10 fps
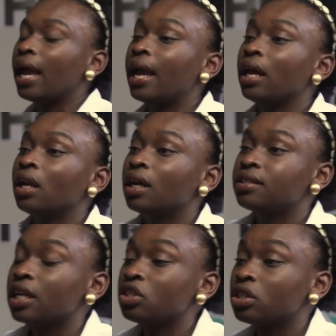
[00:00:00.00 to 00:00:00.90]
And
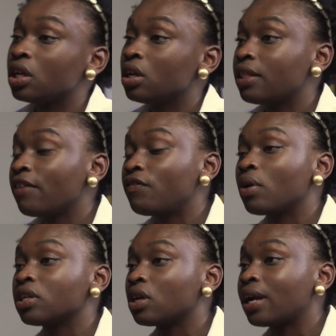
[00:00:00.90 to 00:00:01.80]
essentially, they
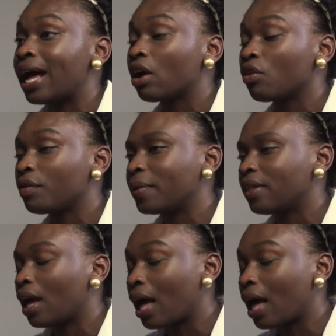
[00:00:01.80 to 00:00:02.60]
focus on algorithmic.